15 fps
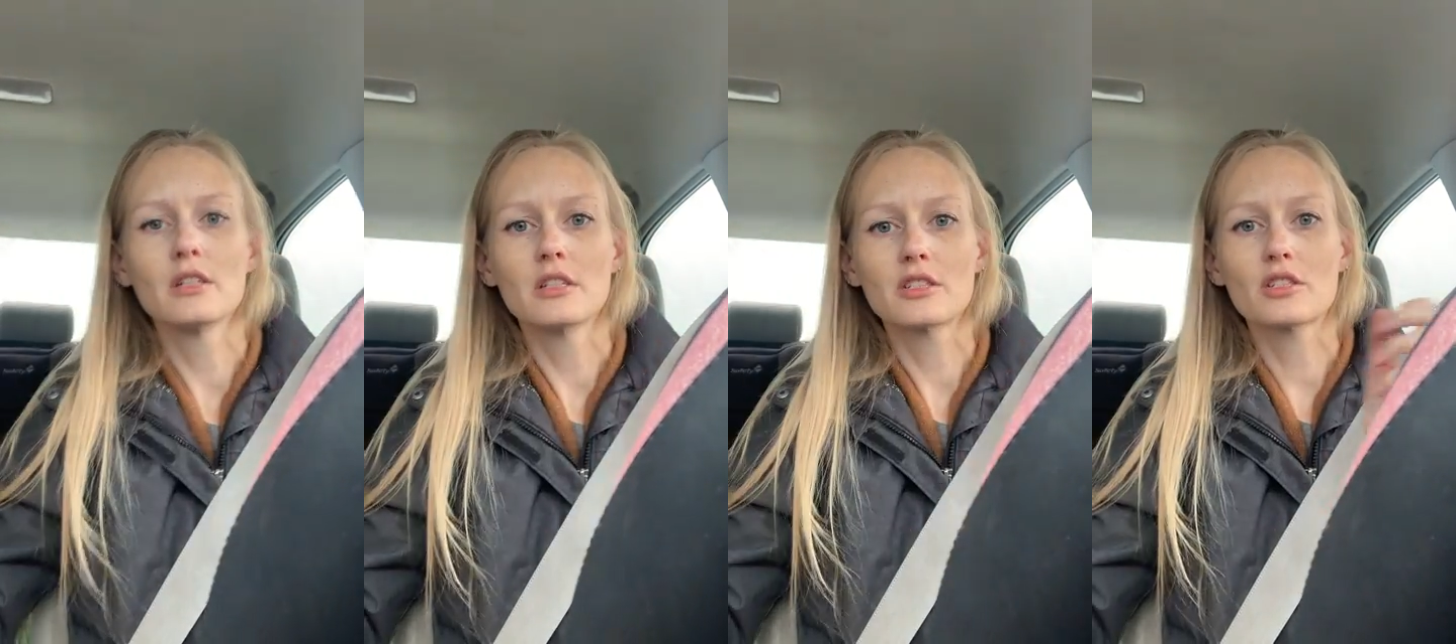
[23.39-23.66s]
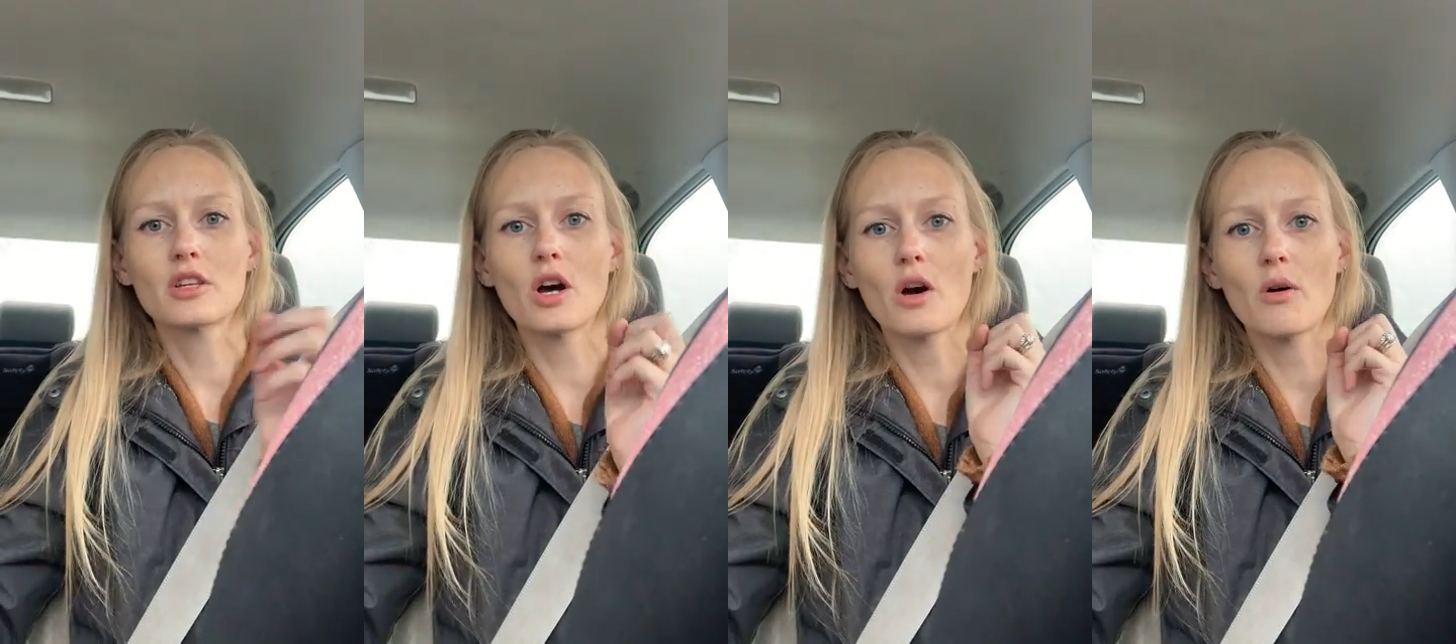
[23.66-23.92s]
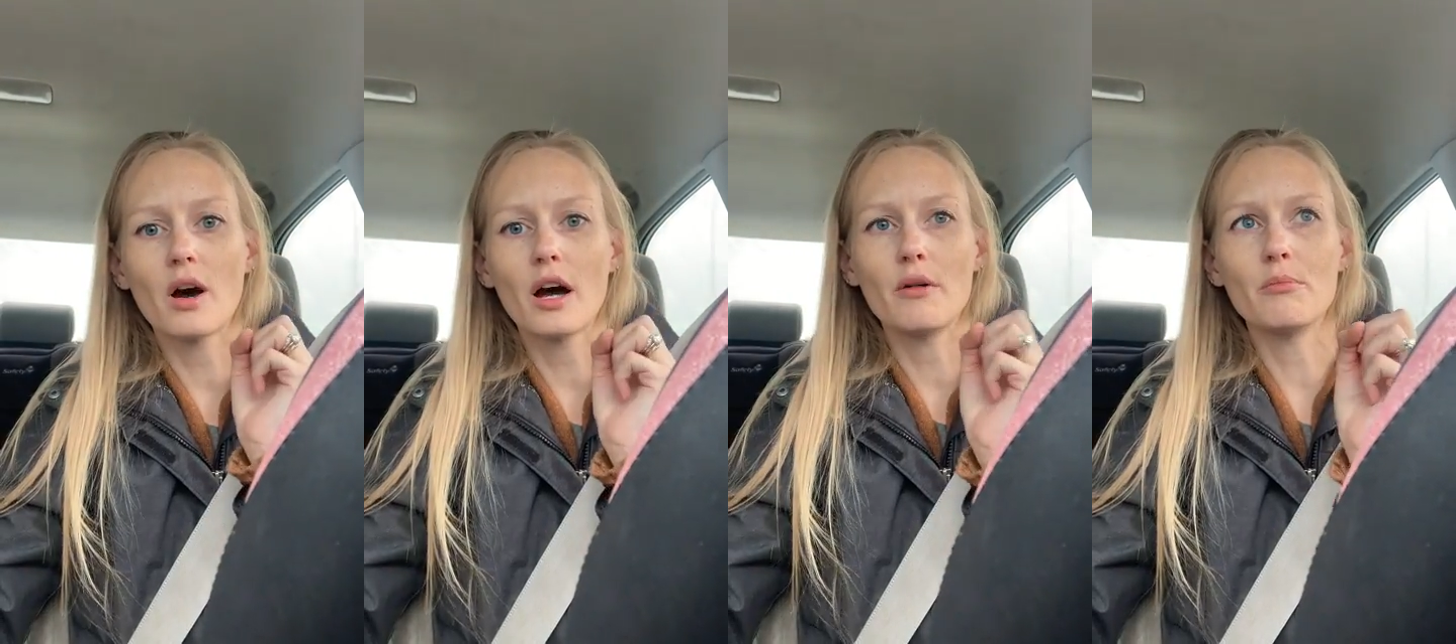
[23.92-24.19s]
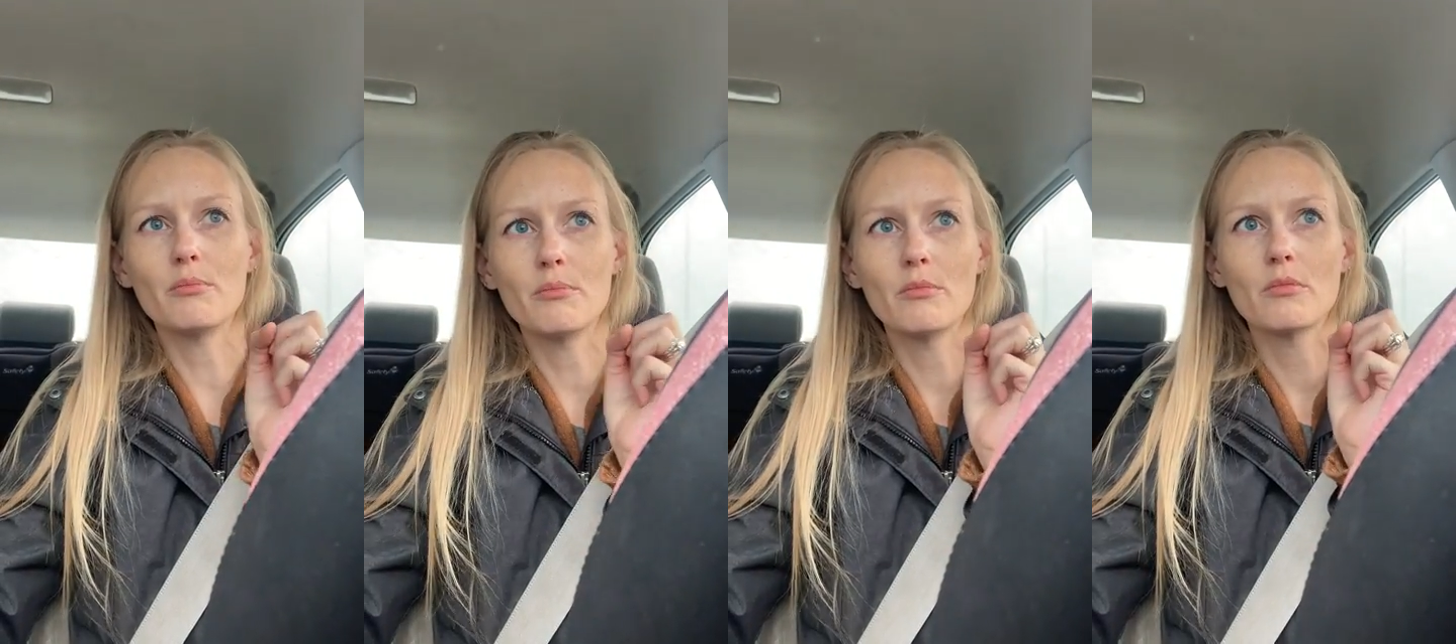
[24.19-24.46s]
So
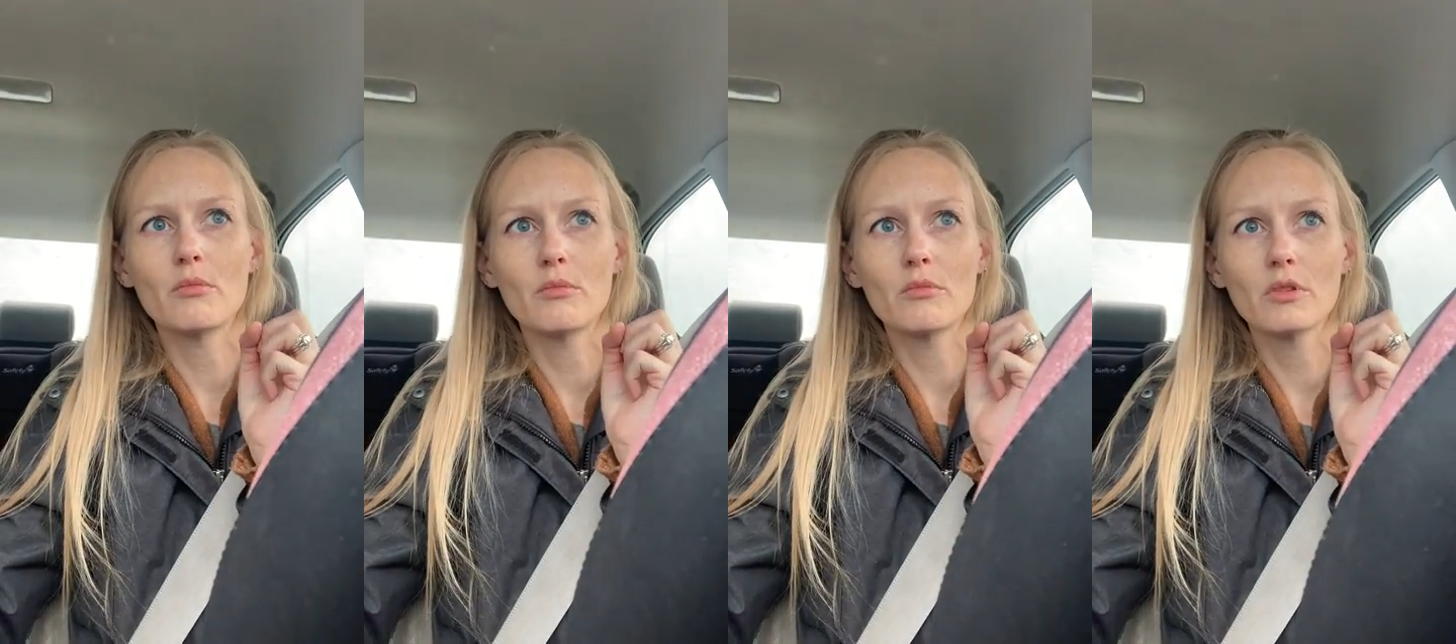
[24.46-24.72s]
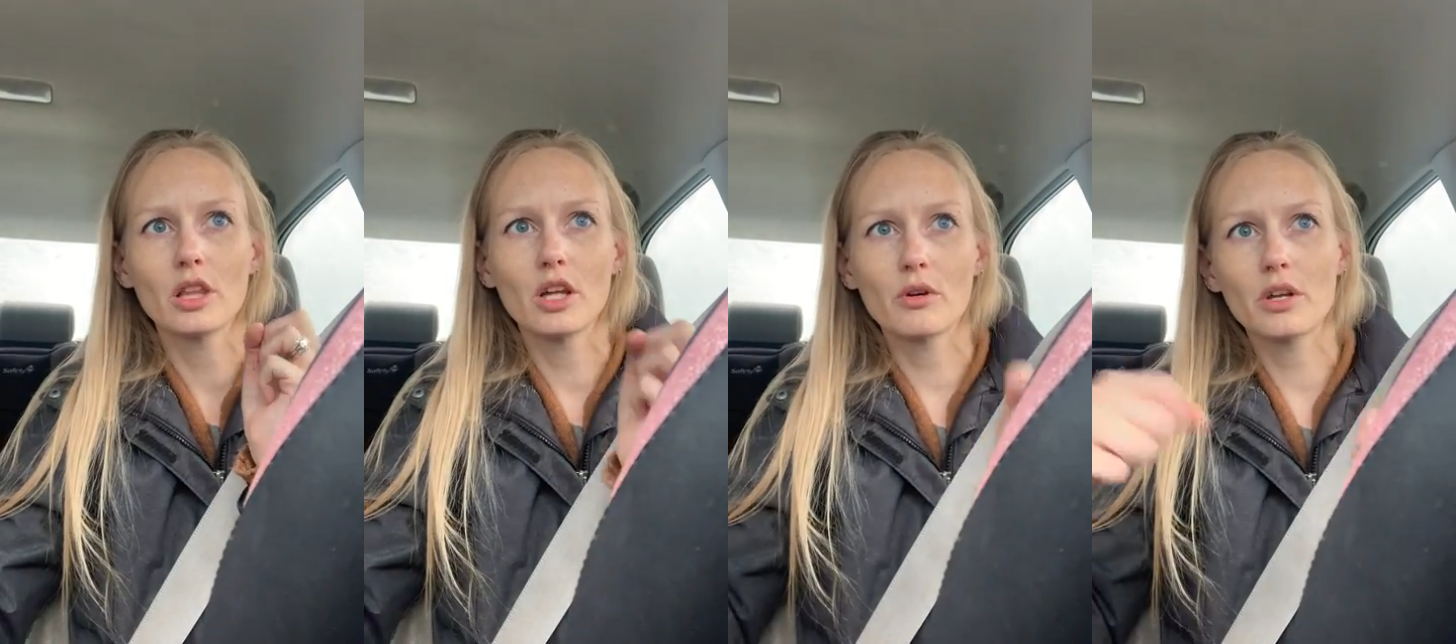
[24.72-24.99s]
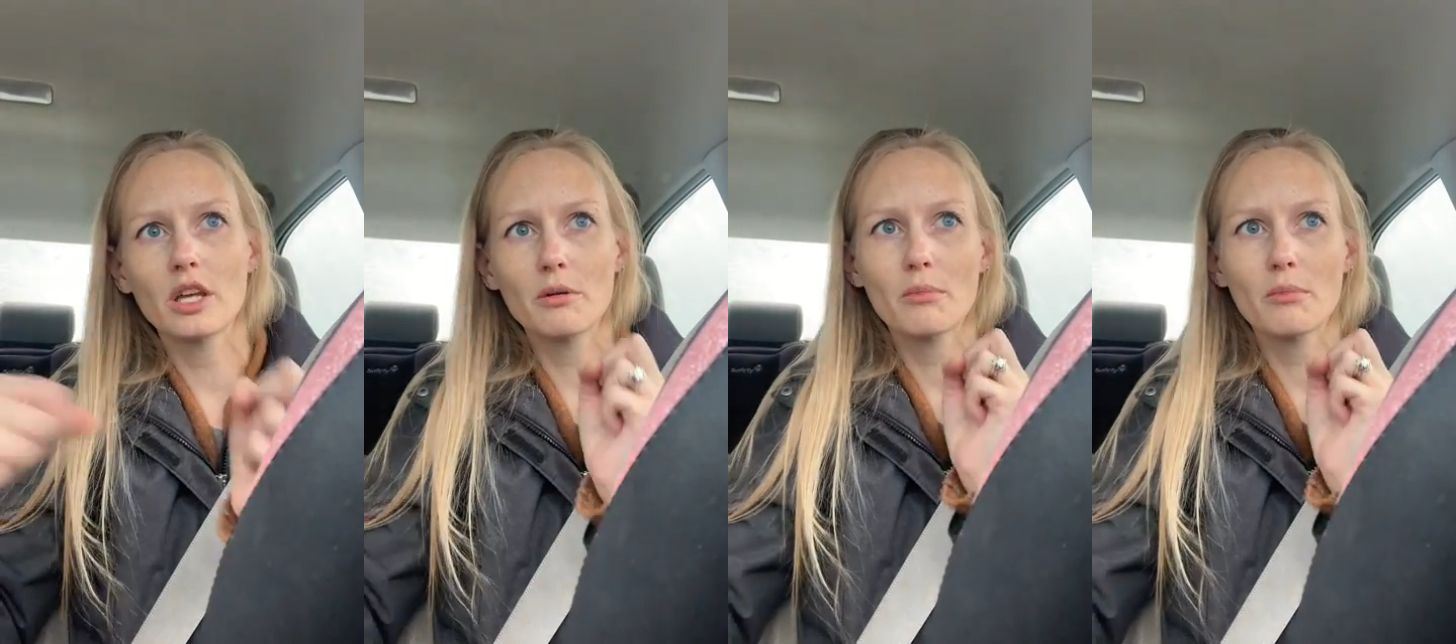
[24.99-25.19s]
I'm loading